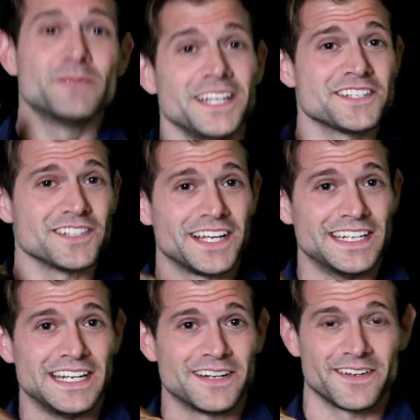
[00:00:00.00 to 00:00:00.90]
been itching to
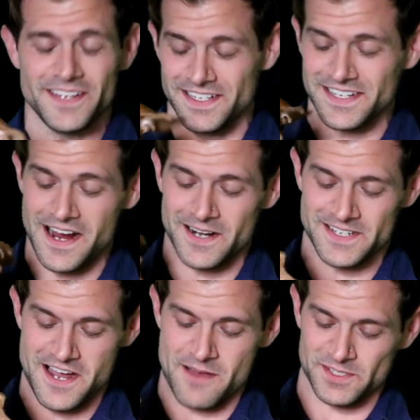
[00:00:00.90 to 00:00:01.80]
get in here the entire
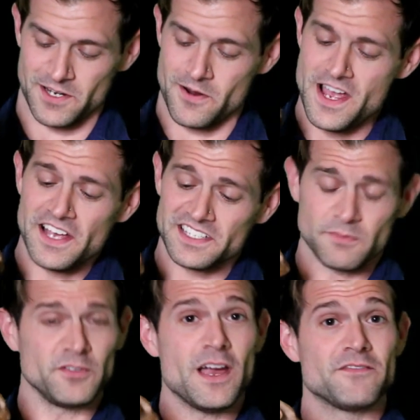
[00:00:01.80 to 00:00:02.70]
time. So
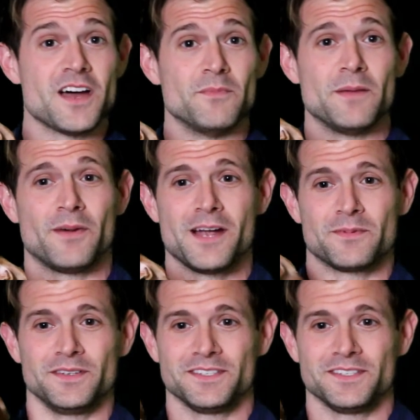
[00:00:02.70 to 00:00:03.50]
some of you have not met Piper.